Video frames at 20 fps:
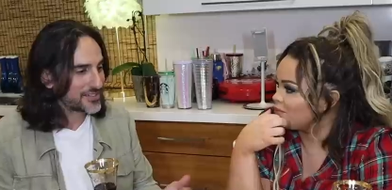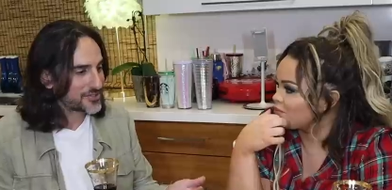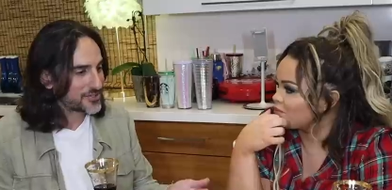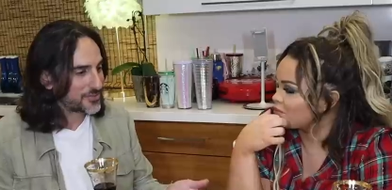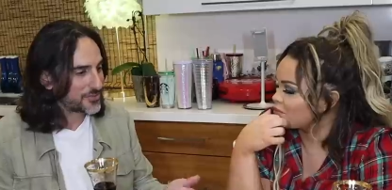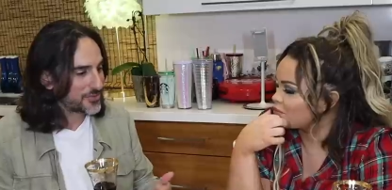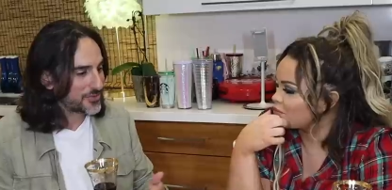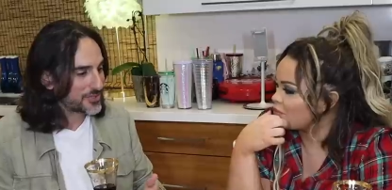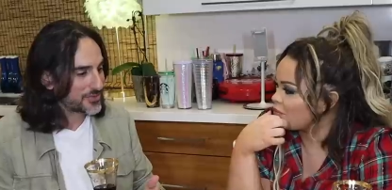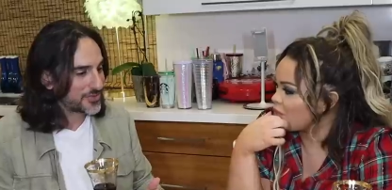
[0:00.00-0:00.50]
Speaker 1: there's a
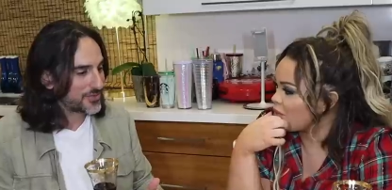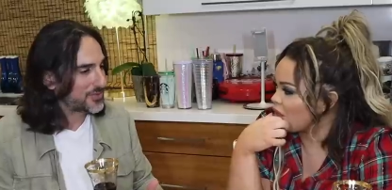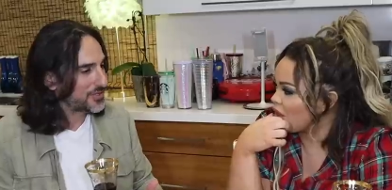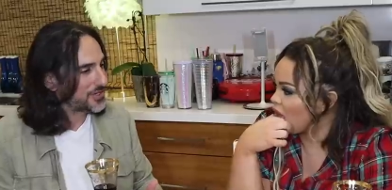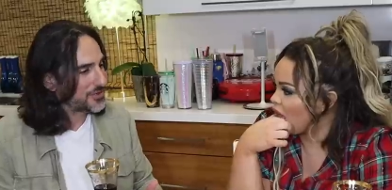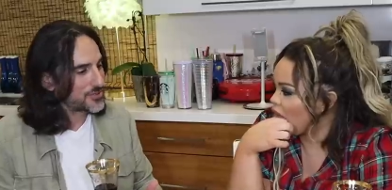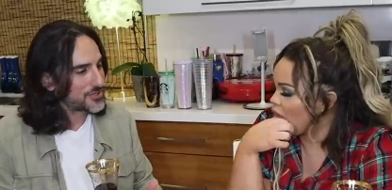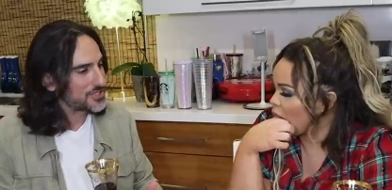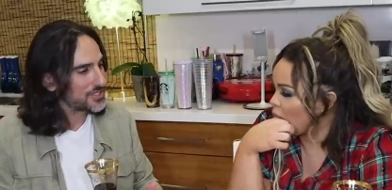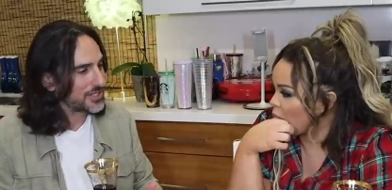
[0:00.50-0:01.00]
moment where
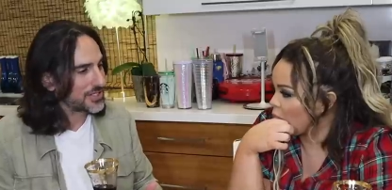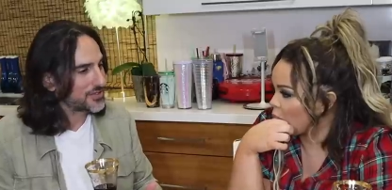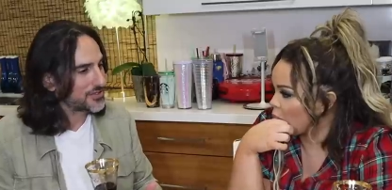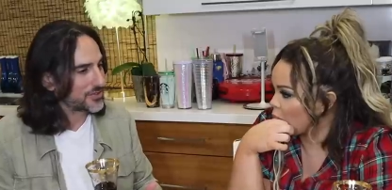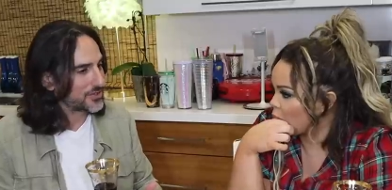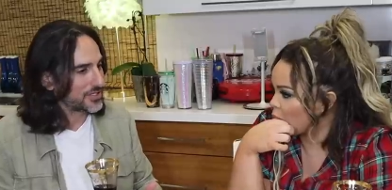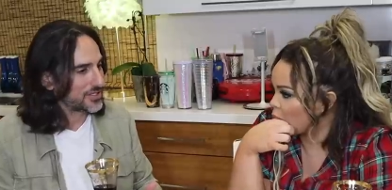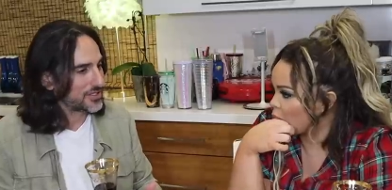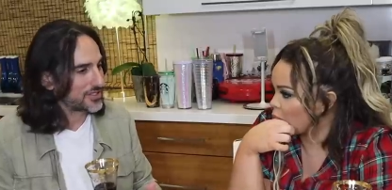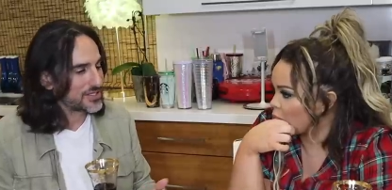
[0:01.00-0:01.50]
I wasn't
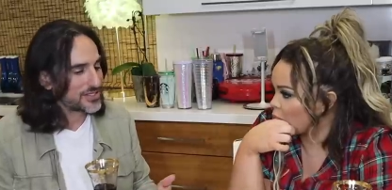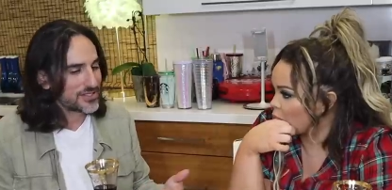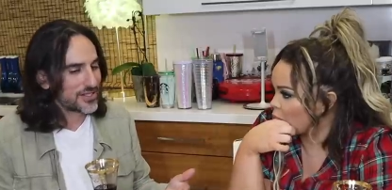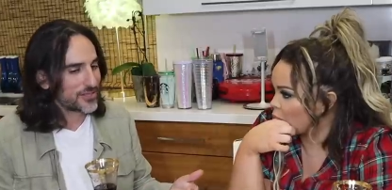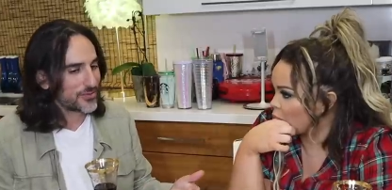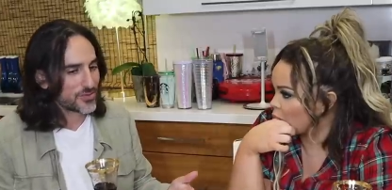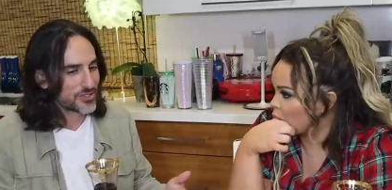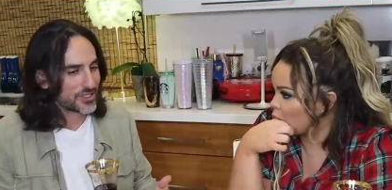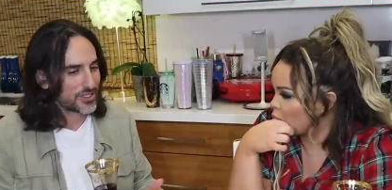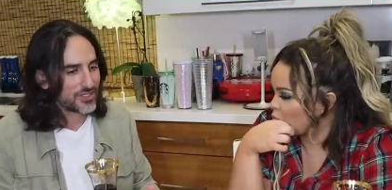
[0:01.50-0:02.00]
into it. It's not
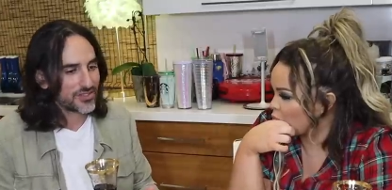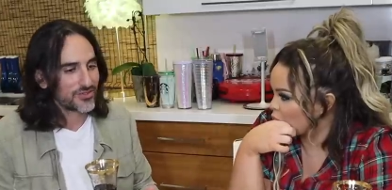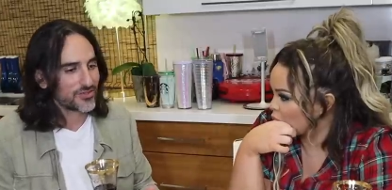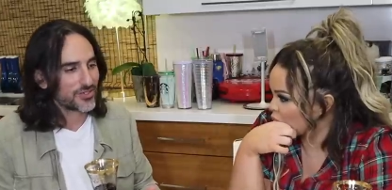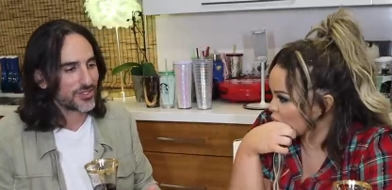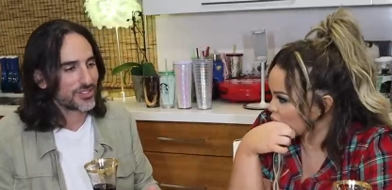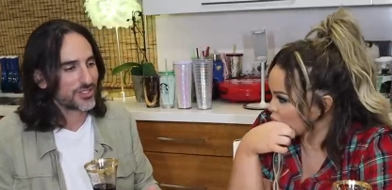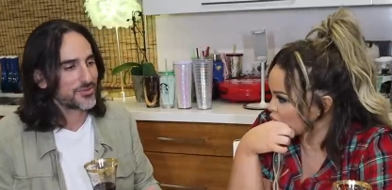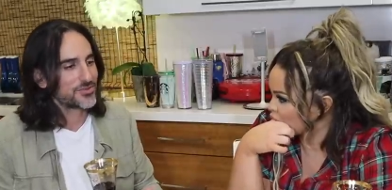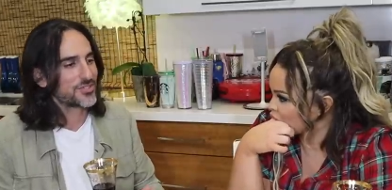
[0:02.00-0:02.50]
that I wasn't into
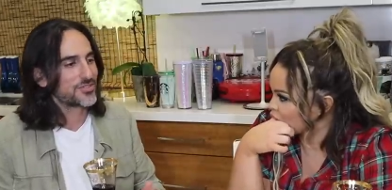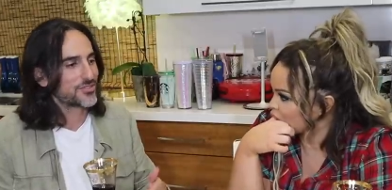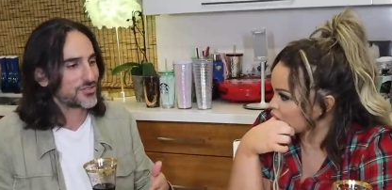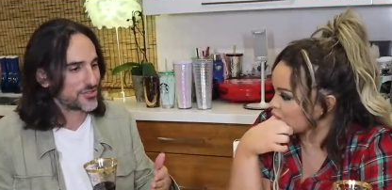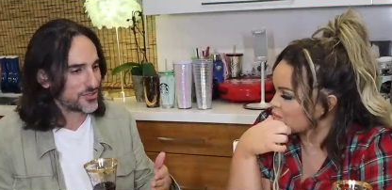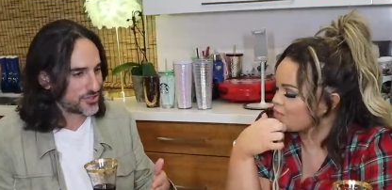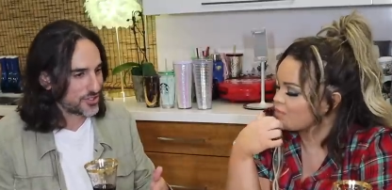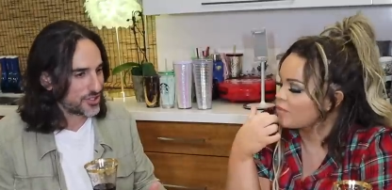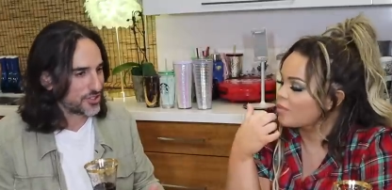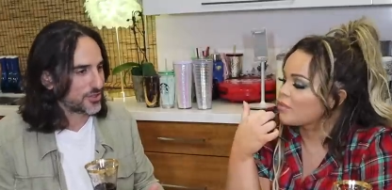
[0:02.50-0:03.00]
it. I was
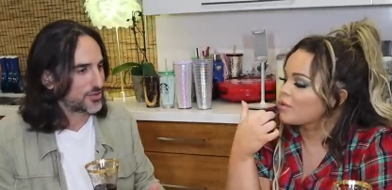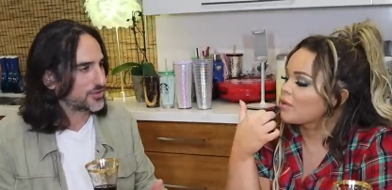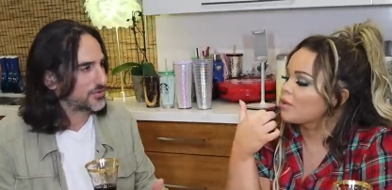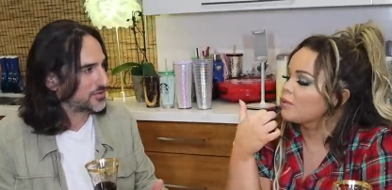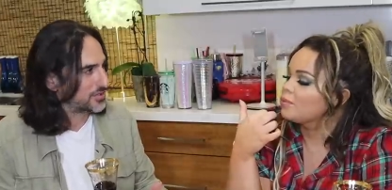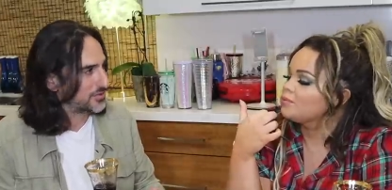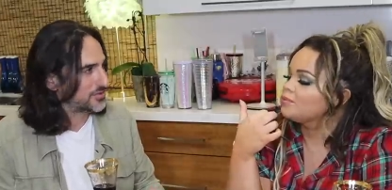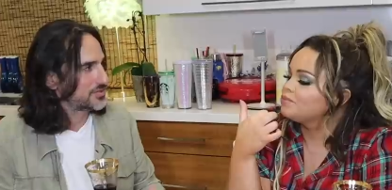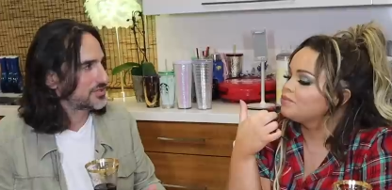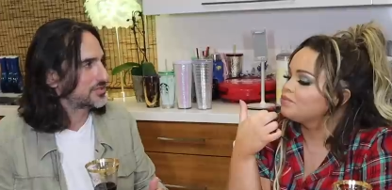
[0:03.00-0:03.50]
just slow.
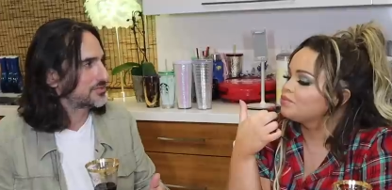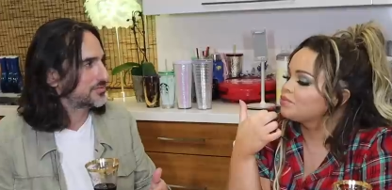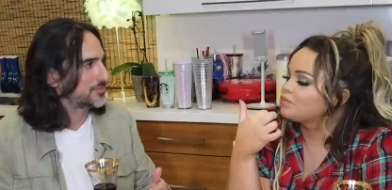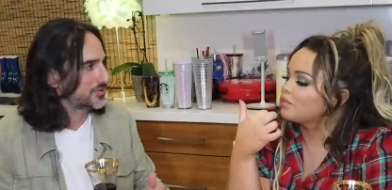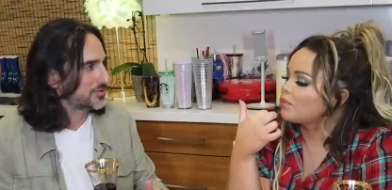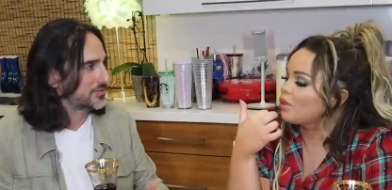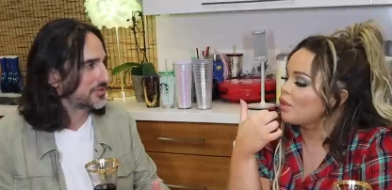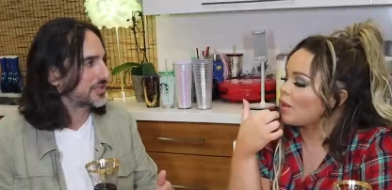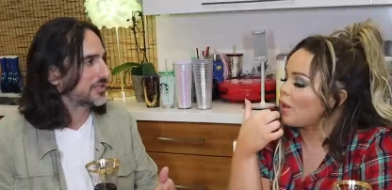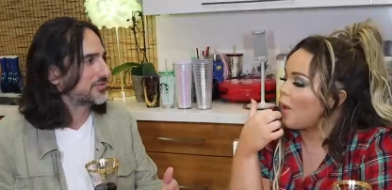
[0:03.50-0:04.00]
I was mm.
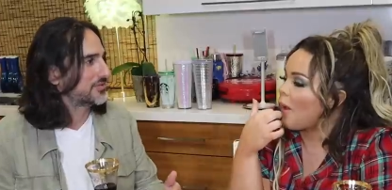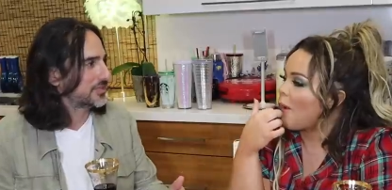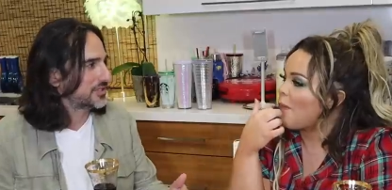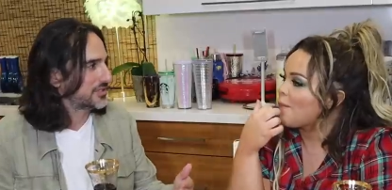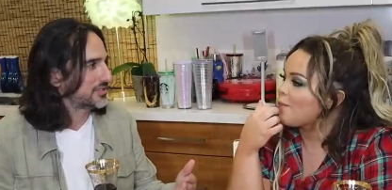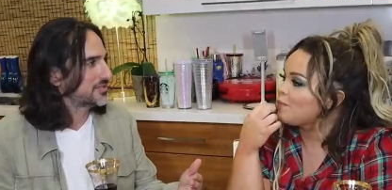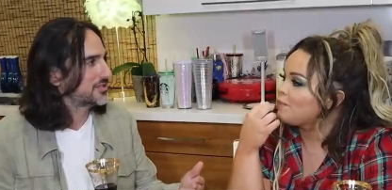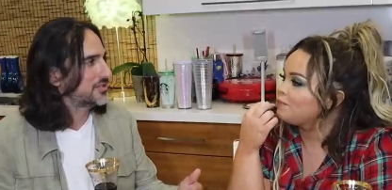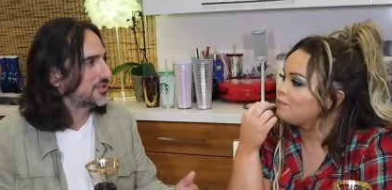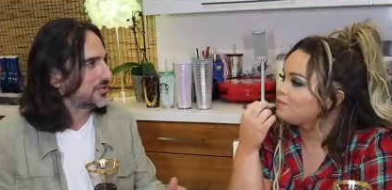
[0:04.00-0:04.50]
moving
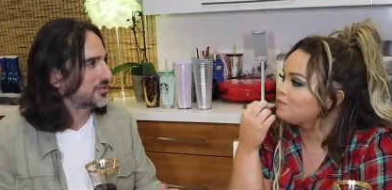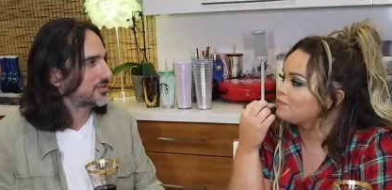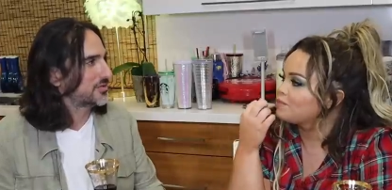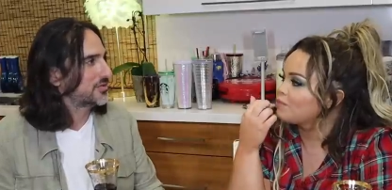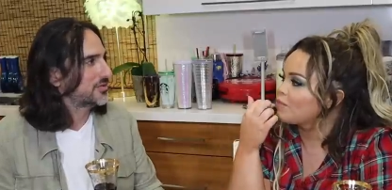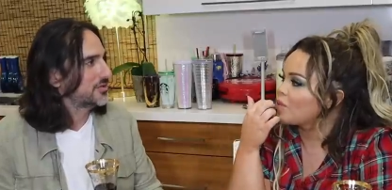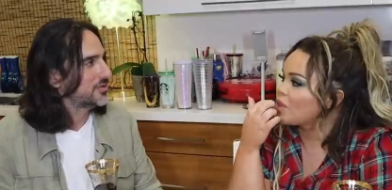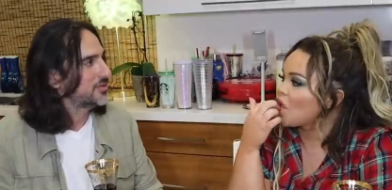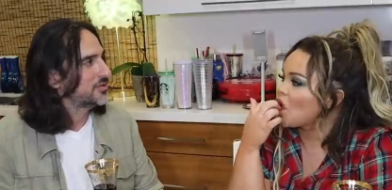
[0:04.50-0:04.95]
really slow.